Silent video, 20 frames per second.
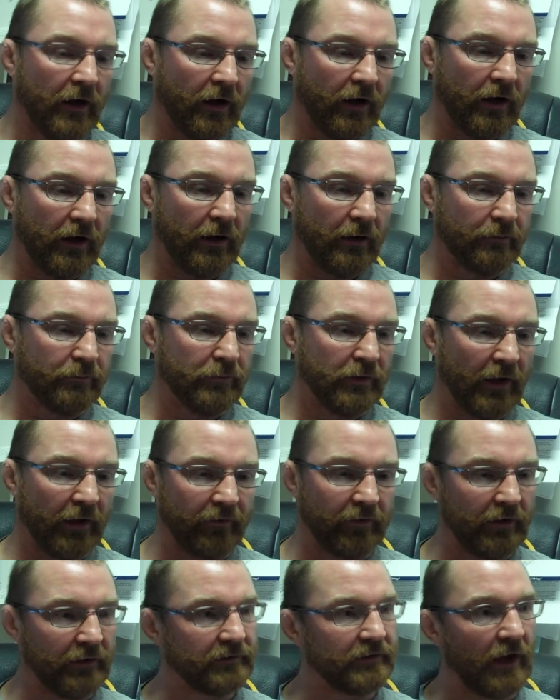
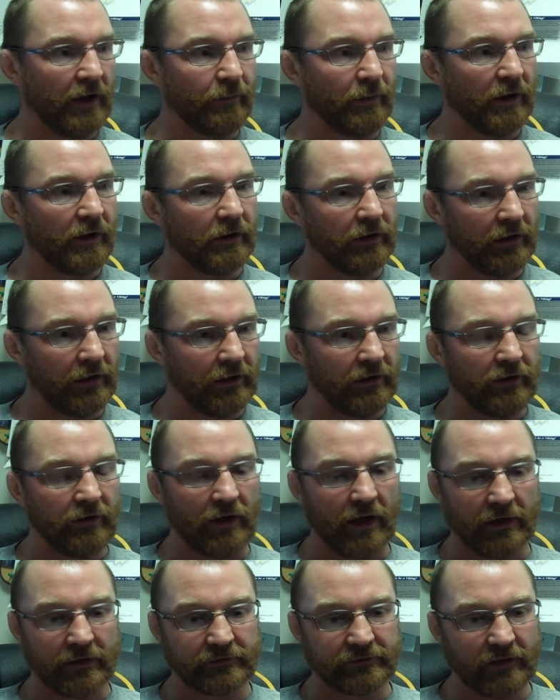Everything's got to be clean. You
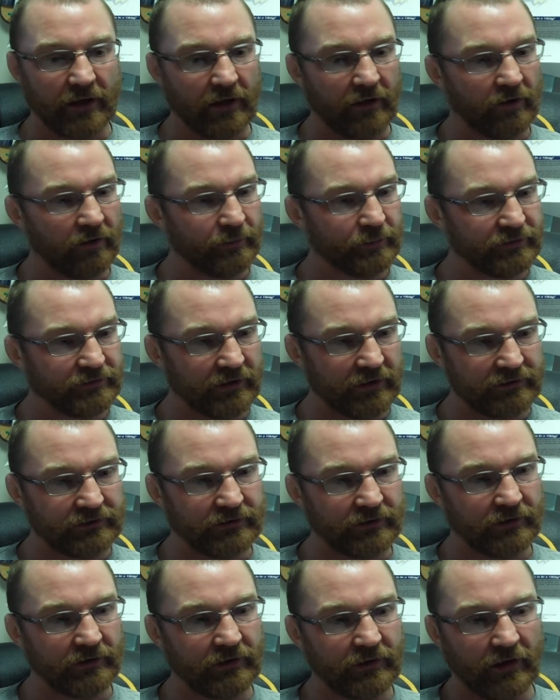got to stay in good
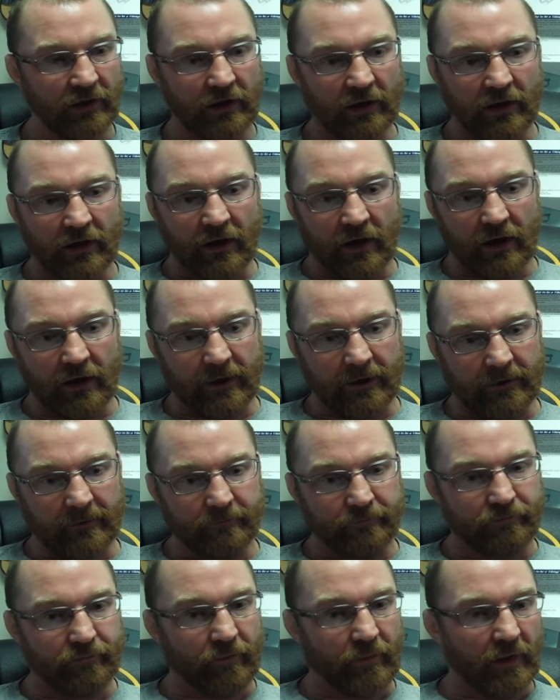position.
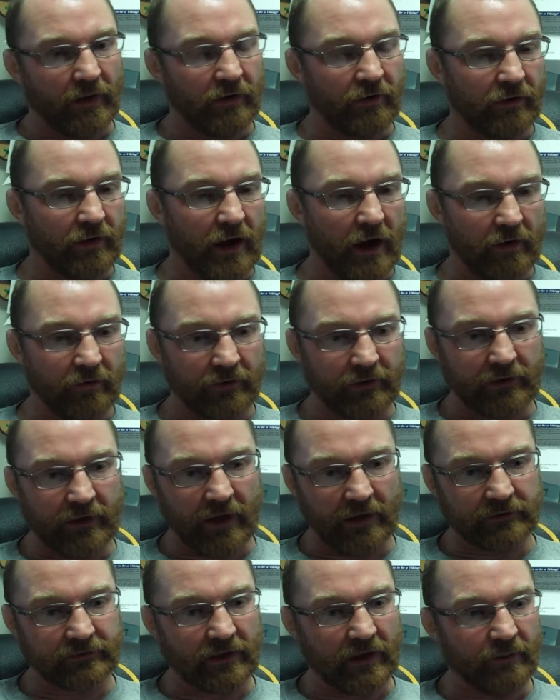Your
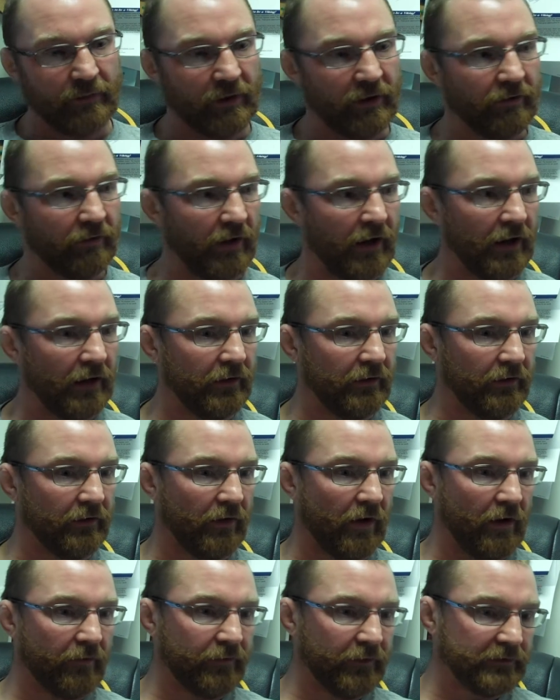counterattack's got to be great. Your
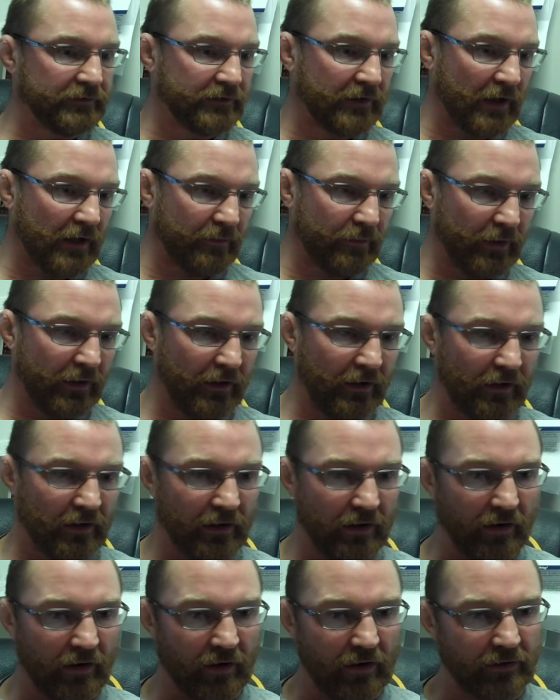offense got to be
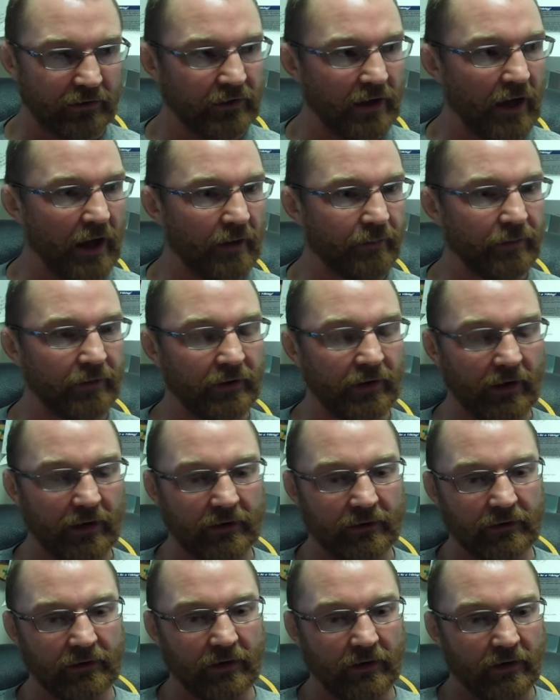on top.
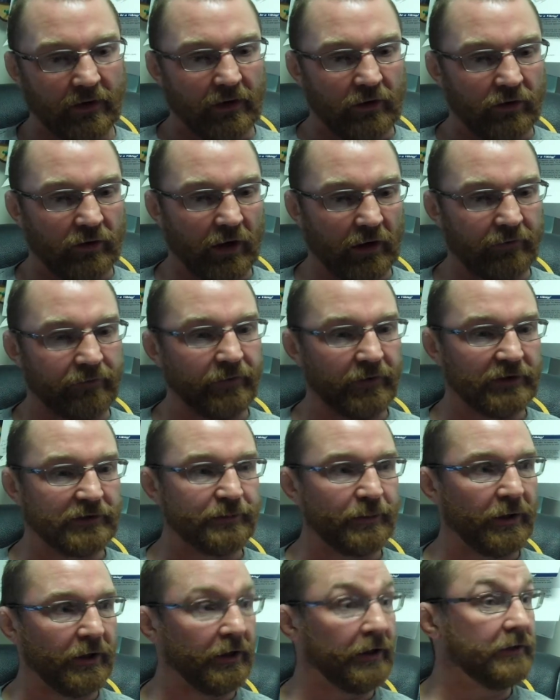And you got to
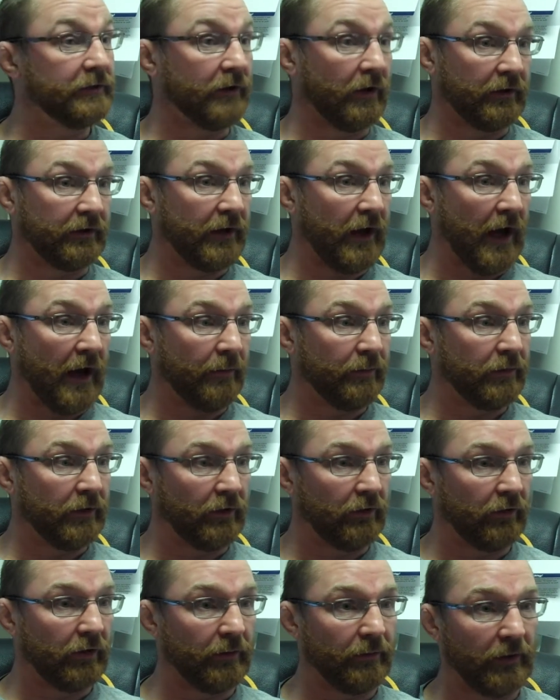finish periods on top, you
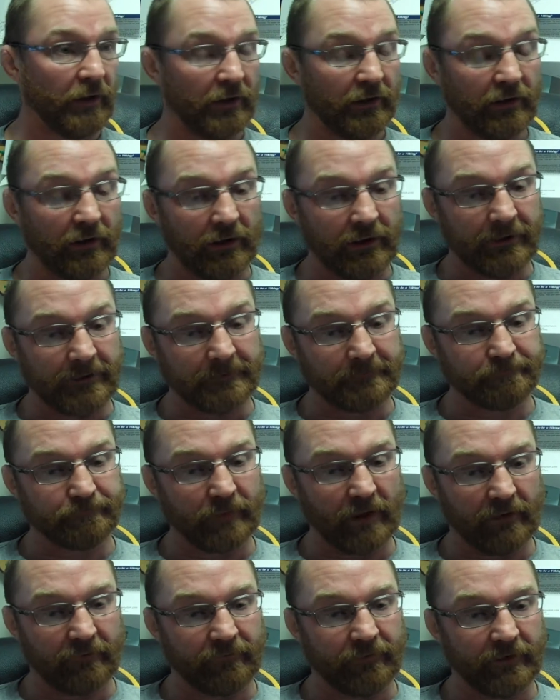know what I mean,
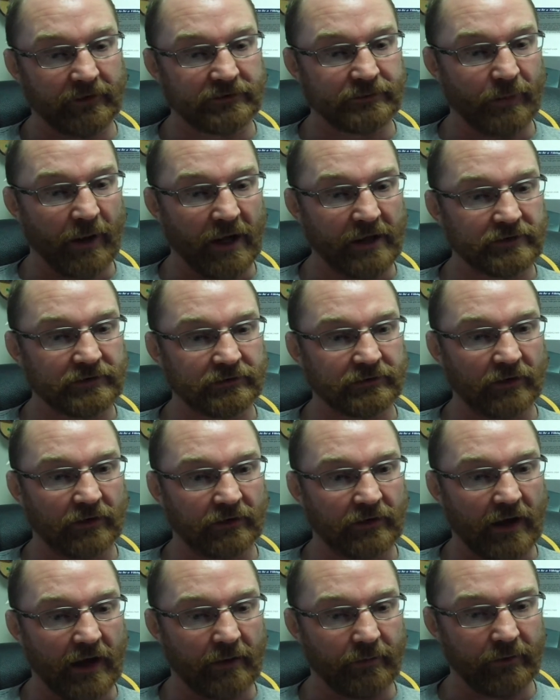and finish matches on
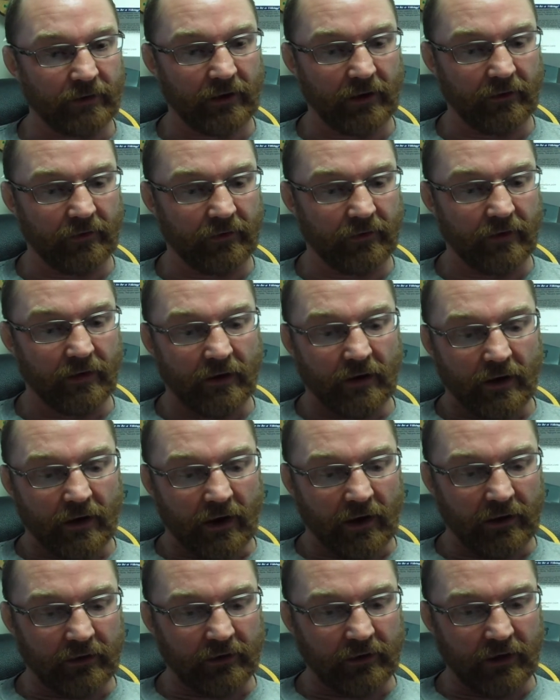top. And
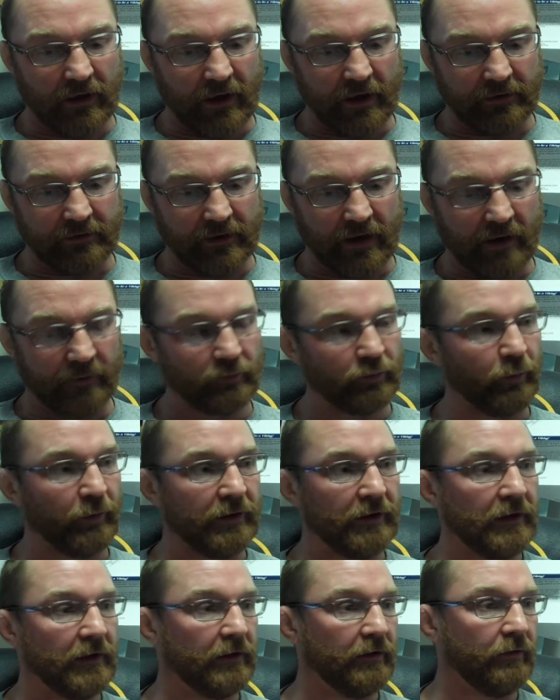at times we
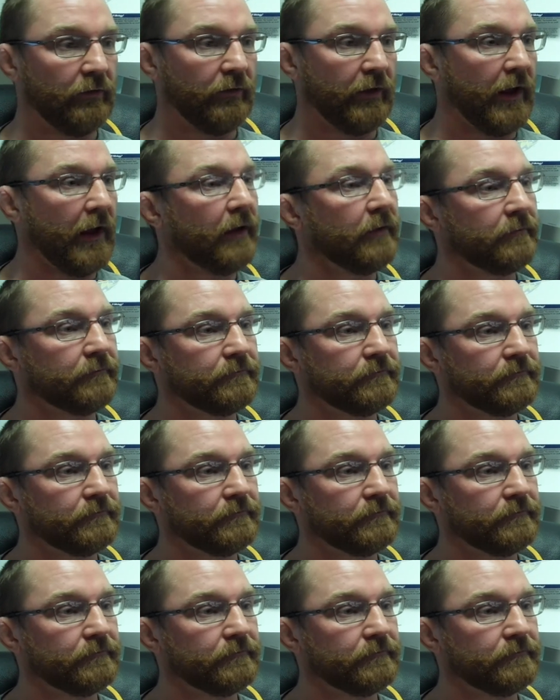didn't do that.